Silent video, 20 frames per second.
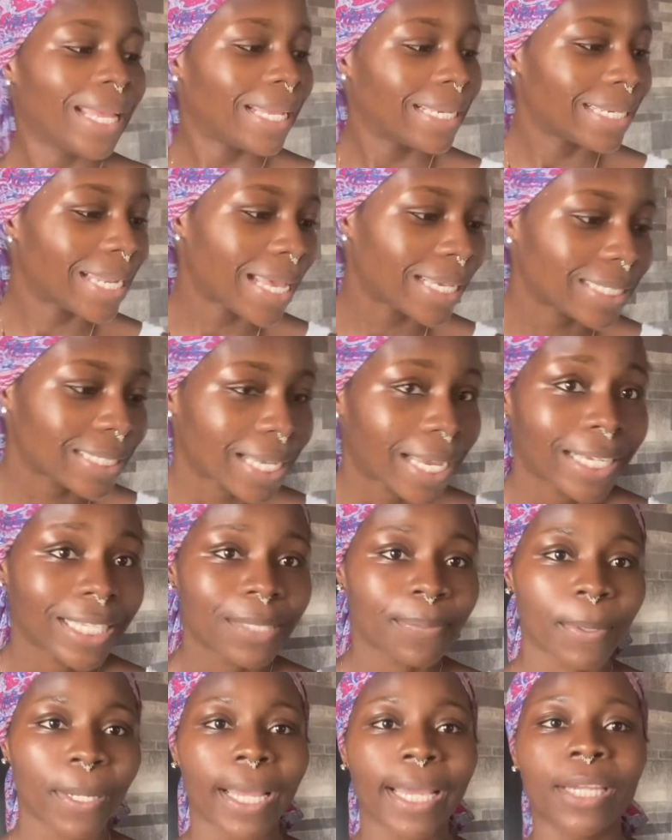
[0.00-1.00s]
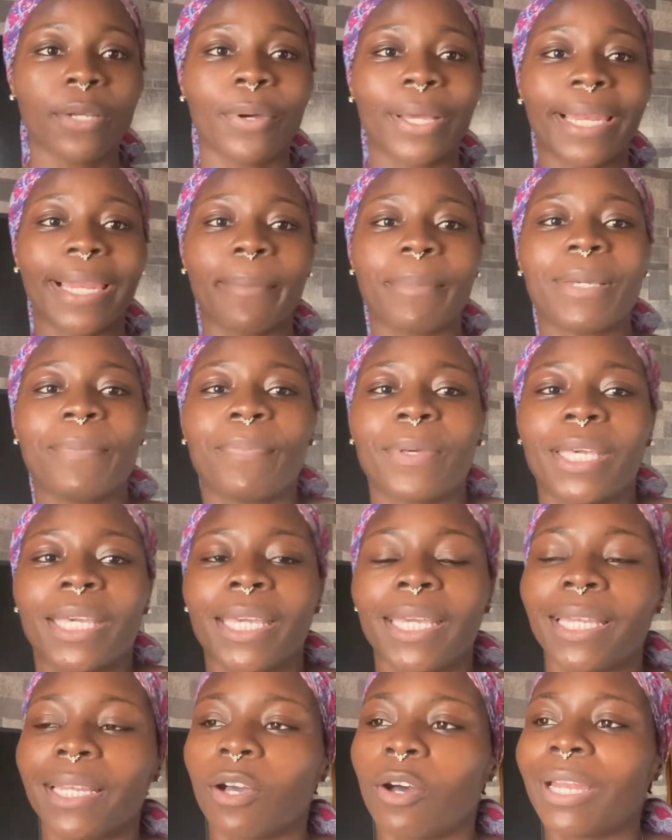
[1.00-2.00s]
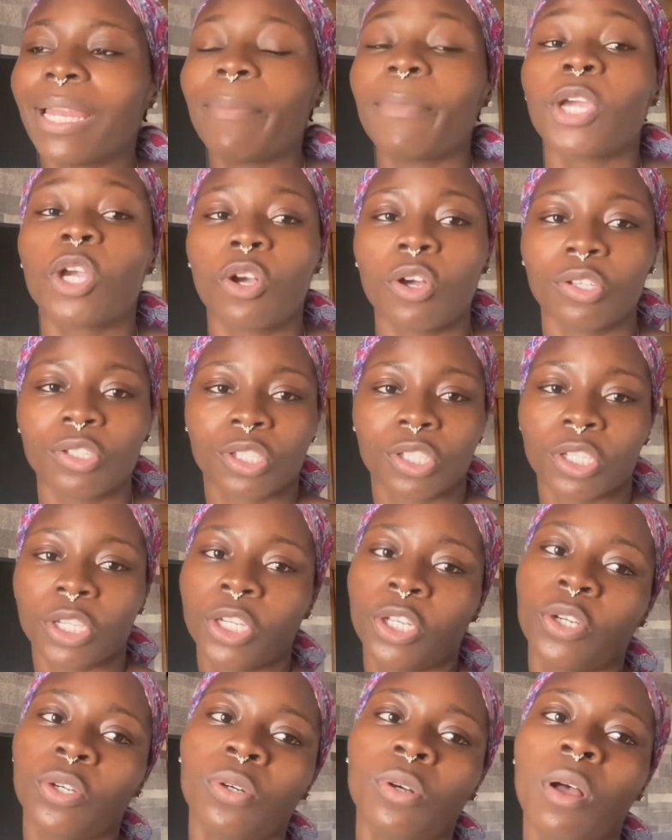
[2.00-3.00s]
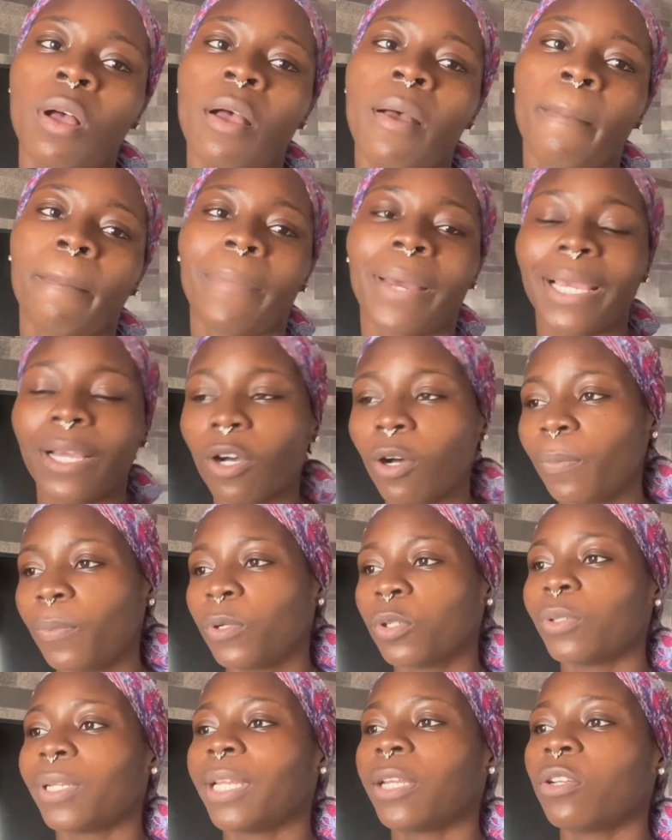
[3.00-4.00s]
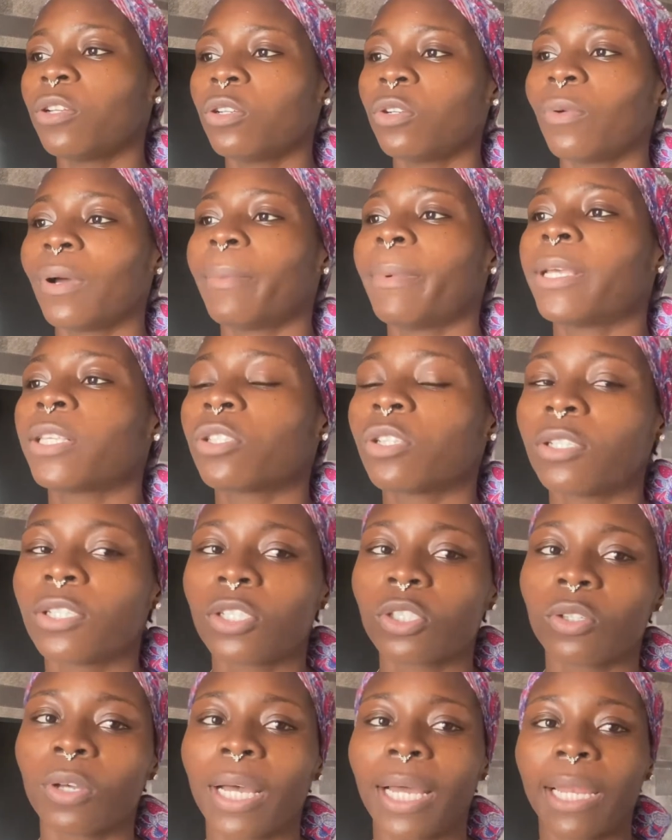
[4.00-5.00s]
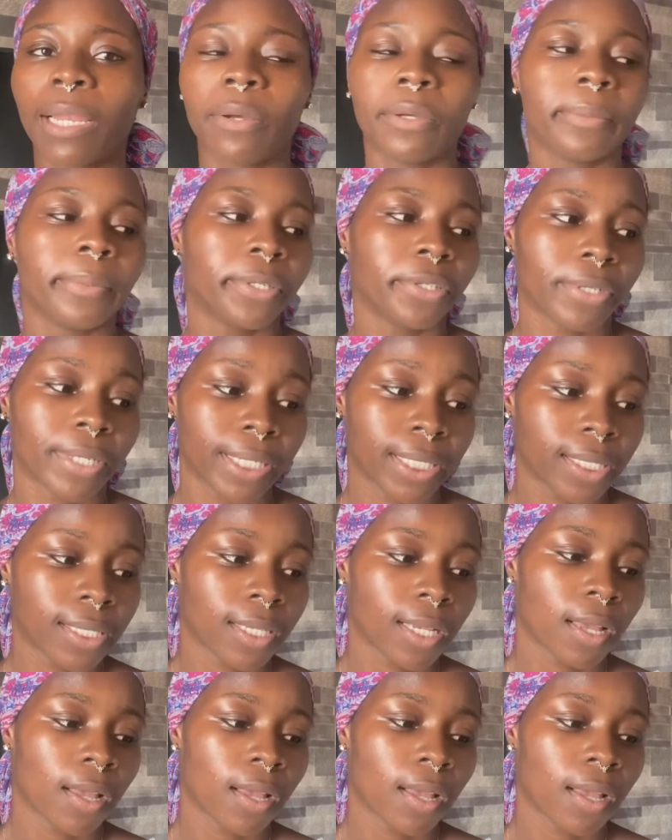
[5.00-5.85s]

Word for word: that's right but anyway let me begin or let me continue my upload i don't know why my son is not allowing me rest